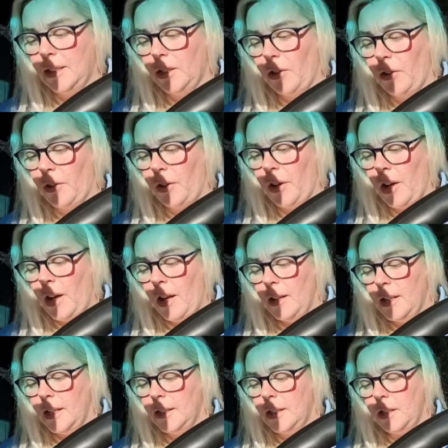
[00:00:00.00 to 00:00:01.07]
So
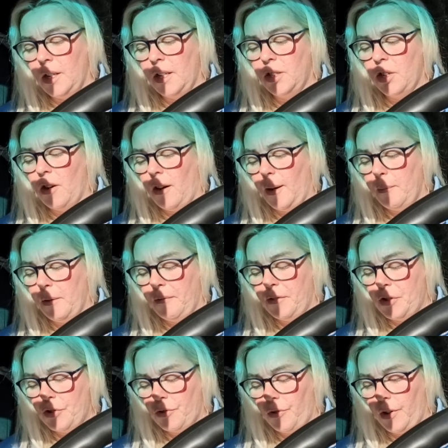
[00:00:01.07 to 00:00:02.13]
there's a time of
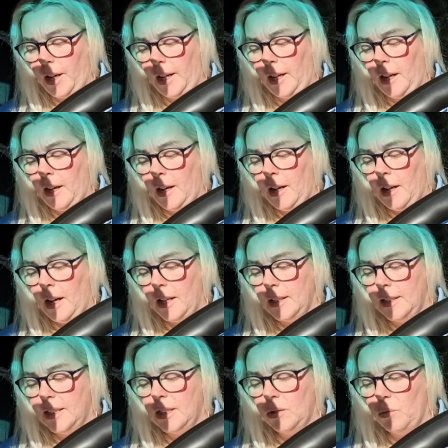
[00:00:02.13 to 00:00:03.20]
joy, a
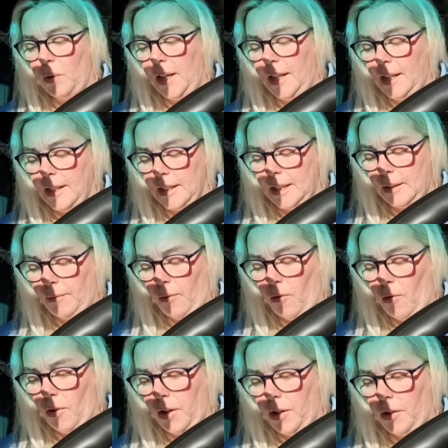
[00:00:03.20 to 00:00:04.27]
sweetness
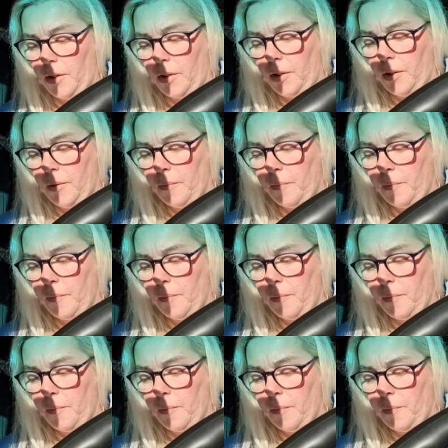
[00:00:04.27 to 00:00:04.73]
for you.